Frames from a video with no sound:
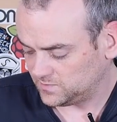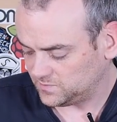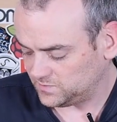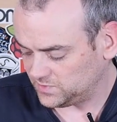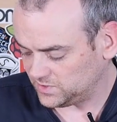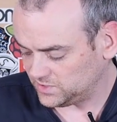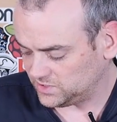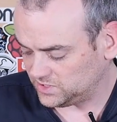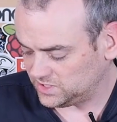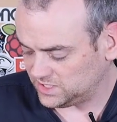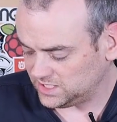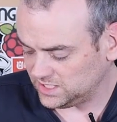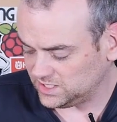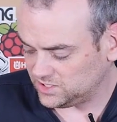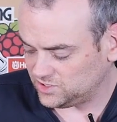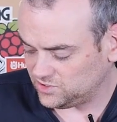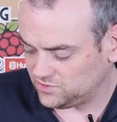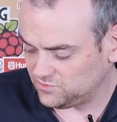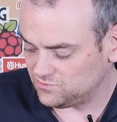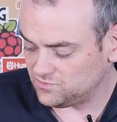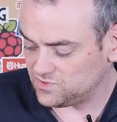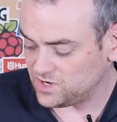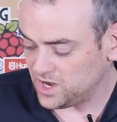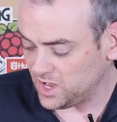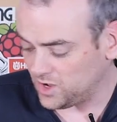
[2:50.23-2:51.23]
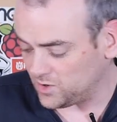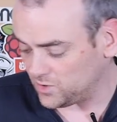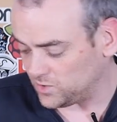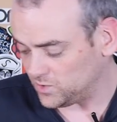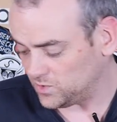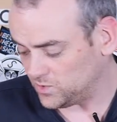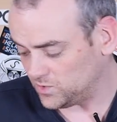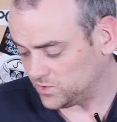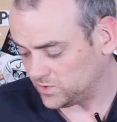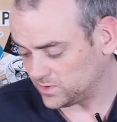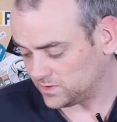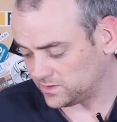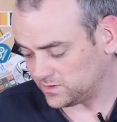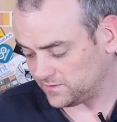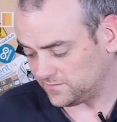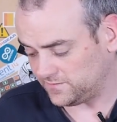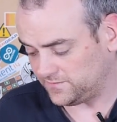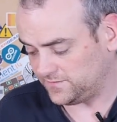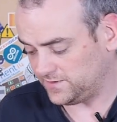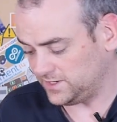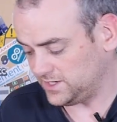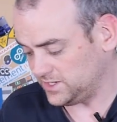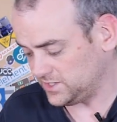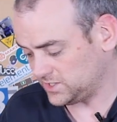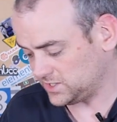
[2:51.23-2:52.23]
but did you know the
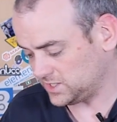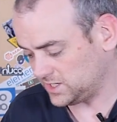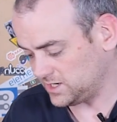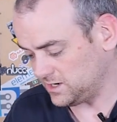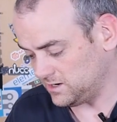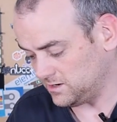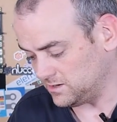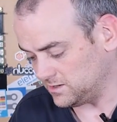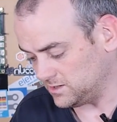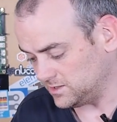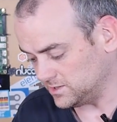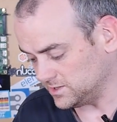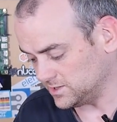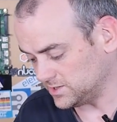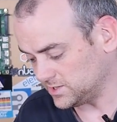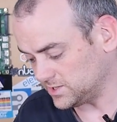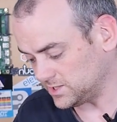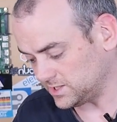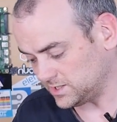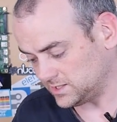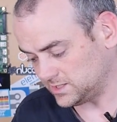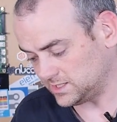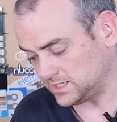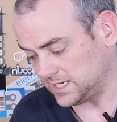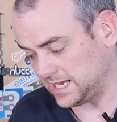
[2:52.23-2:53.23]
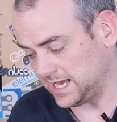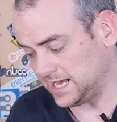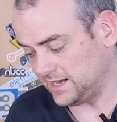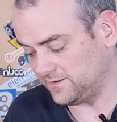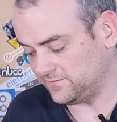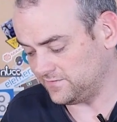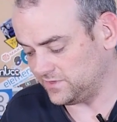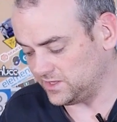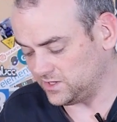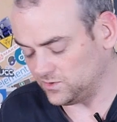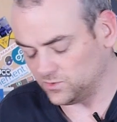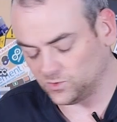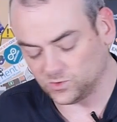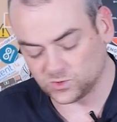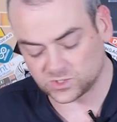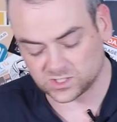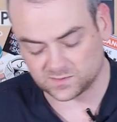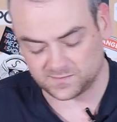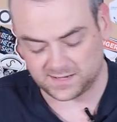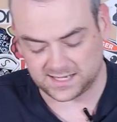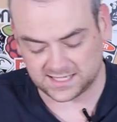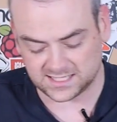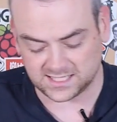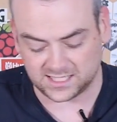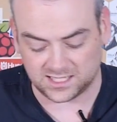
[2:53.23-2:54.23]
first cars to have the
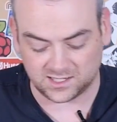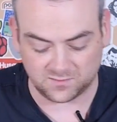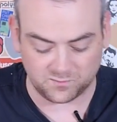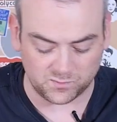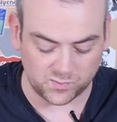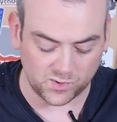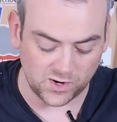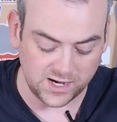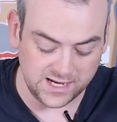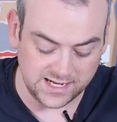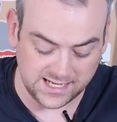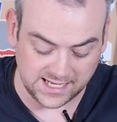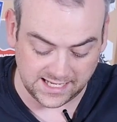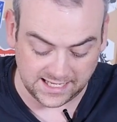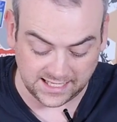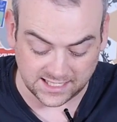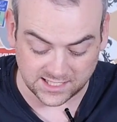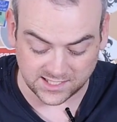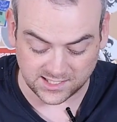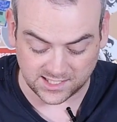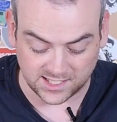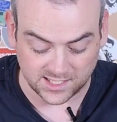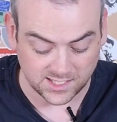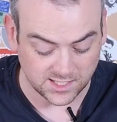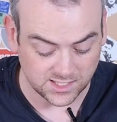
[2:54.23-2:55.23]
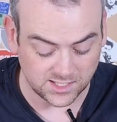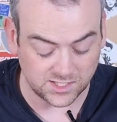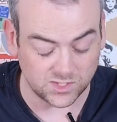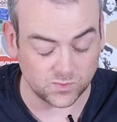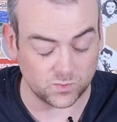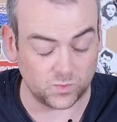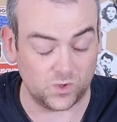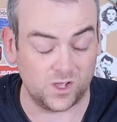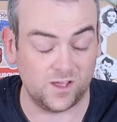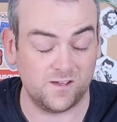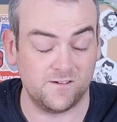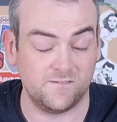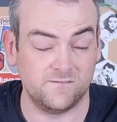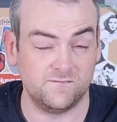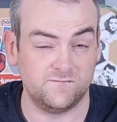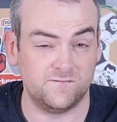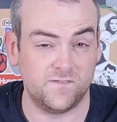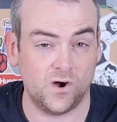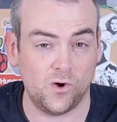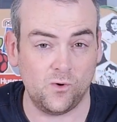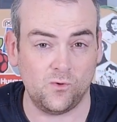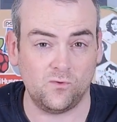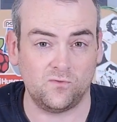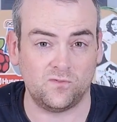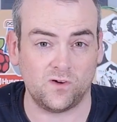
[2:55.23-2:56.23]
automatic braking assists were
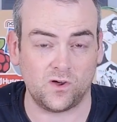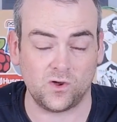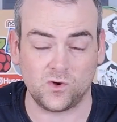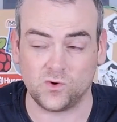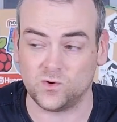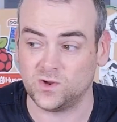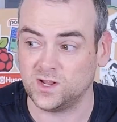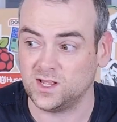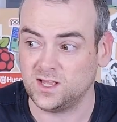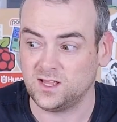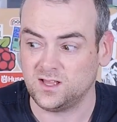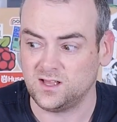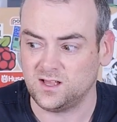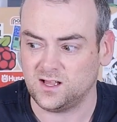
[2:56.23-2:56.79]
Volvo,